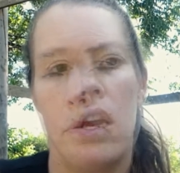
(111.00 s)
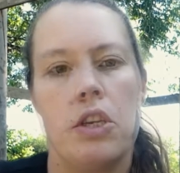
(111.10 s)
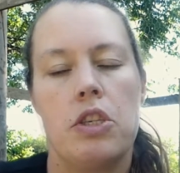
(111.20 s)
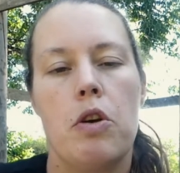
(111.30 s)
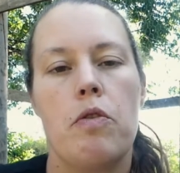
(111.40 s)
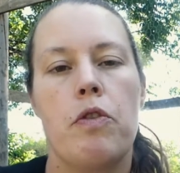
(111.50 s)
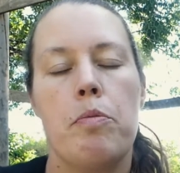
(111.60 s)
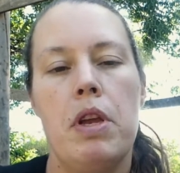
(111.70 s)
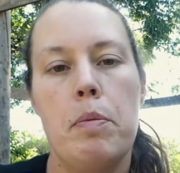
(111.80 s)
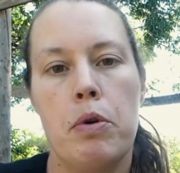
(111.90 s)
So for
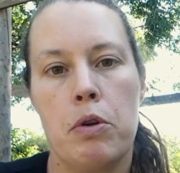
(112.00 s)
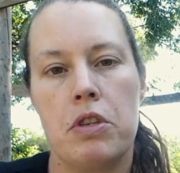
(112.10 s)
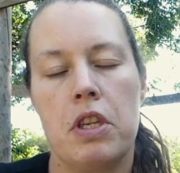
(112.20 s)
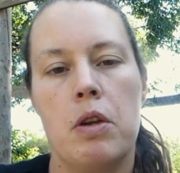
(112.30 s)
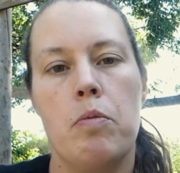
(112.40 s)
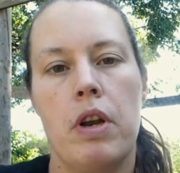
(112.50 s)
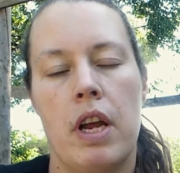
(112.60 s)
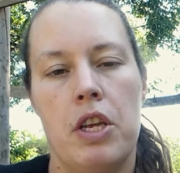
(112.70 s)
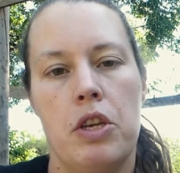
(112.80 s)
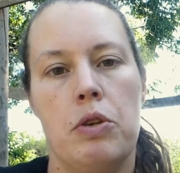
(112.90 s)
me personally, what I
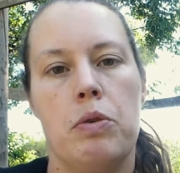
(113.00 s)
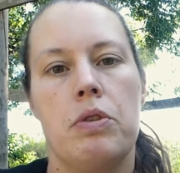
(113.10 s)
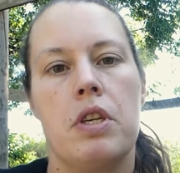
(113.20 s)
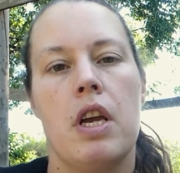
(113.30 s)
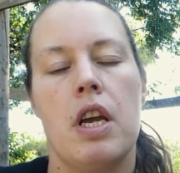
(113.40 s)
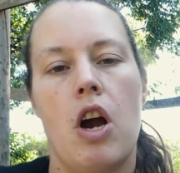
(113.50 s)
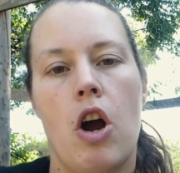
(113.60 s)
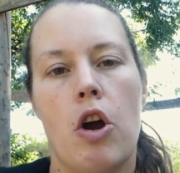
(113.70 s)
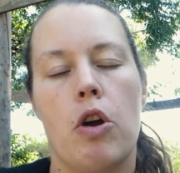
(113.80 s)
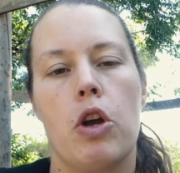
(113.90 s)
use
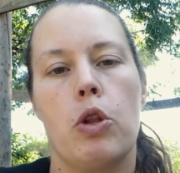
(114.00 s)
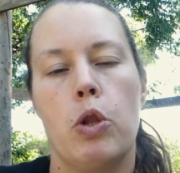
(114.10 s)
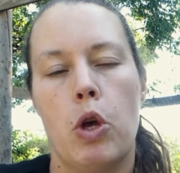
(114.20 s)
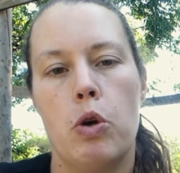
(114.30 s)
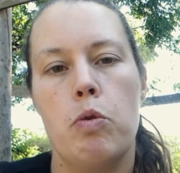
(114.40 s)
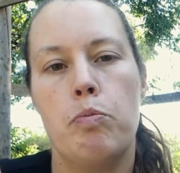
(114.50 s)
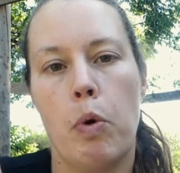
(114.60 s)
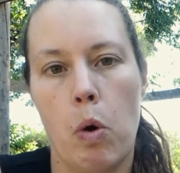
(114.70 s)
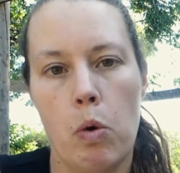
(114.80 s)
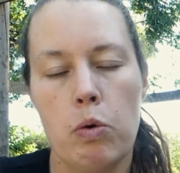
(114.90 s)
are low
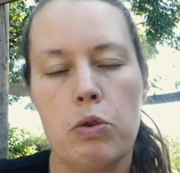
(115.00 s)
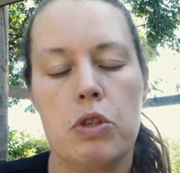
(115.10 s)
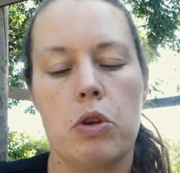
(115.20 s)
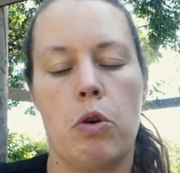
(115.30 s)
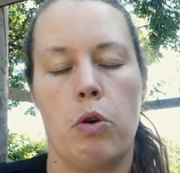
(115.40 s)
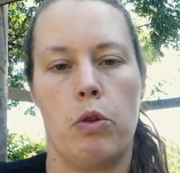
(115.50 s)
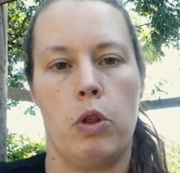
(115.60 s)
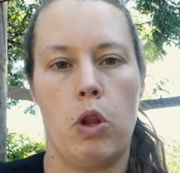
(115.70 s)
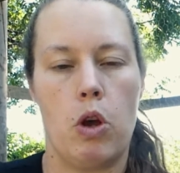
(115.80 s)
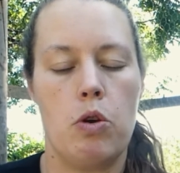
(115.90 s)
bowls or
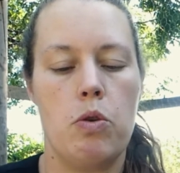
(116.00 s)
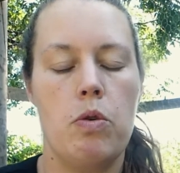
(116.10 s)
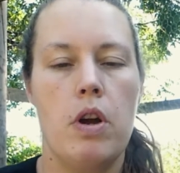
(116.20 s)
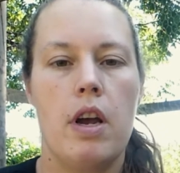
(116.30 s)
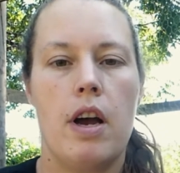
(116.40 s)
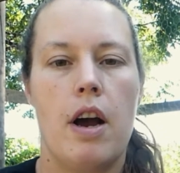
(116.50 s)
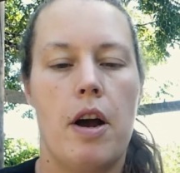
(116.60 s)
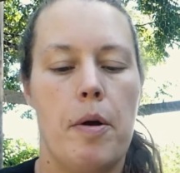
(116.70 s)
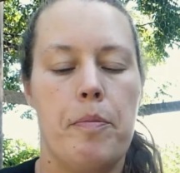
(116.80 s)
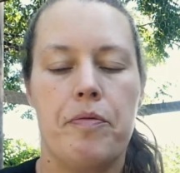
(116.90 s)
low
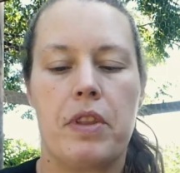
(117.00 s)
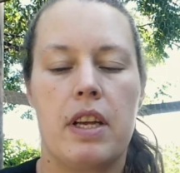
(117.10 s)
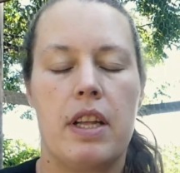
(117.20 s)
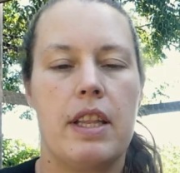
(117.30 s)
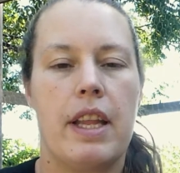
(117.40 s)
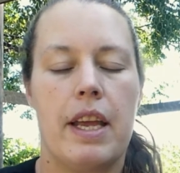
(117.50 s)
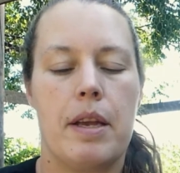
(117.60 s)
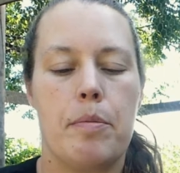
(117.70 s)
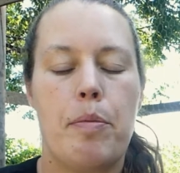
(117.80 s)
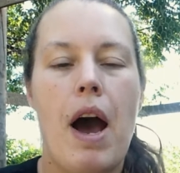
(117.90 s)
like
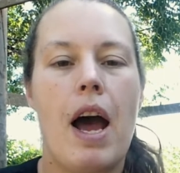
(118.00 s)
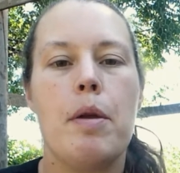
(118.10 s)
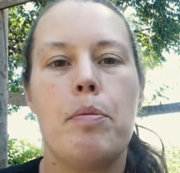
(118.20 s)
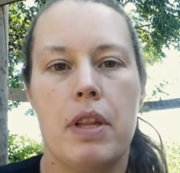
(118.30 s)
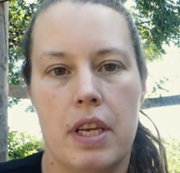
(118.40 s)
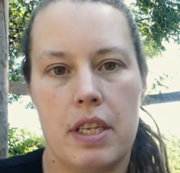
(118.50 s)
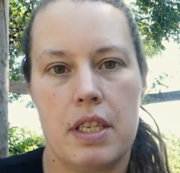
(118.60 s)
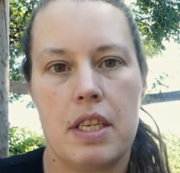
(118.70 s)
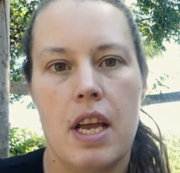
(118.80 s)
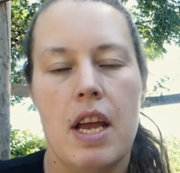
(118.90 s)
pie
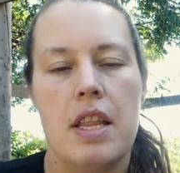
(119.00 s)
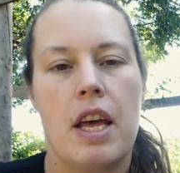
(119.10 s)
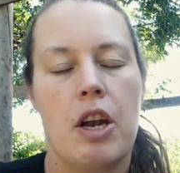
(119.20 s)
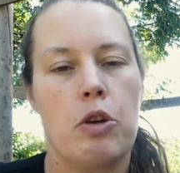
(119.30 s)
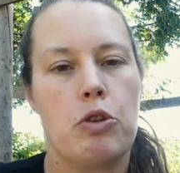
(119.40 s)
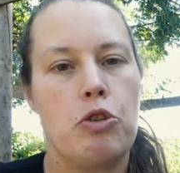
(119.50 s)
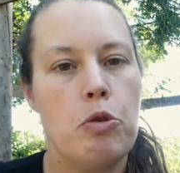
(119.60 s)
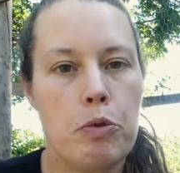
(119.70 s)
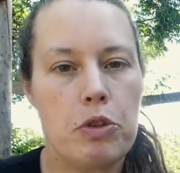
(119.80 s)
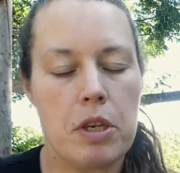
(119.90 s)
plates that are
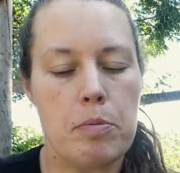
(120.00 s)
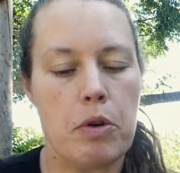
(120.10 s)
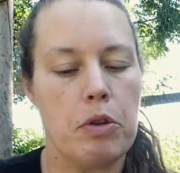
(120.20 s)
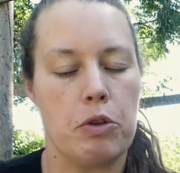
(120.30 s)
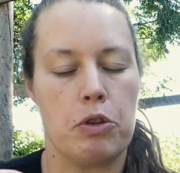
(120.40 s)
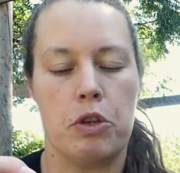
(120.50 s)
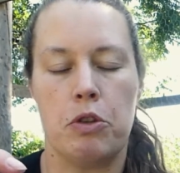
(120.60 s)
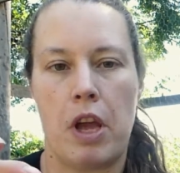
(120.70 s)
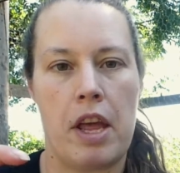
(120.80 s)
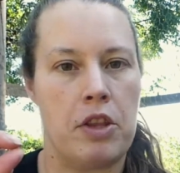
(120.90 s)
super simple.
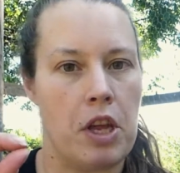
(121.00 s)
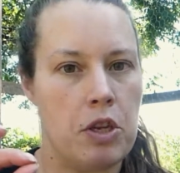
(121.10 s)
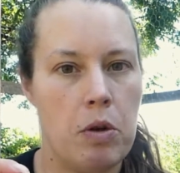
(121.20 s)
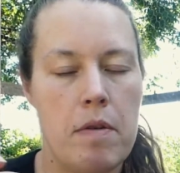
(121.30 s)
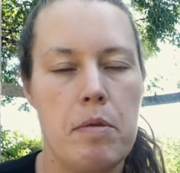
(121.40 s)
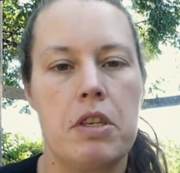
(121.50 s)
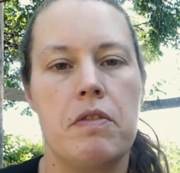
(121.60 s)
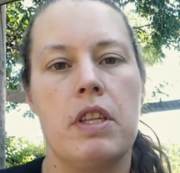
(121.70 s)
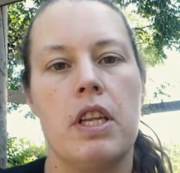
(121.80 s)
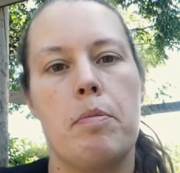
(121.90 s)
They don't have much of
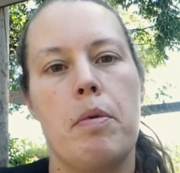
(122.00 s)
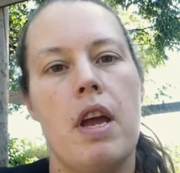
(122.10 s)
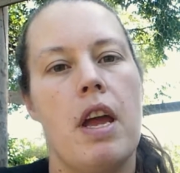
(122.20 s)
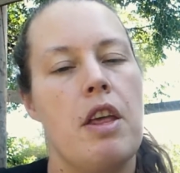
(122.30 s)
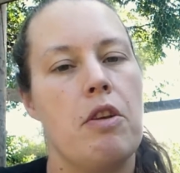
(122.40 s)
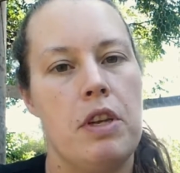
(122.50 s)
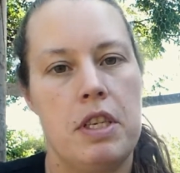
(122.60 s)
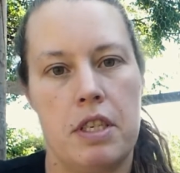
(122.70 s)
a lip and they're easy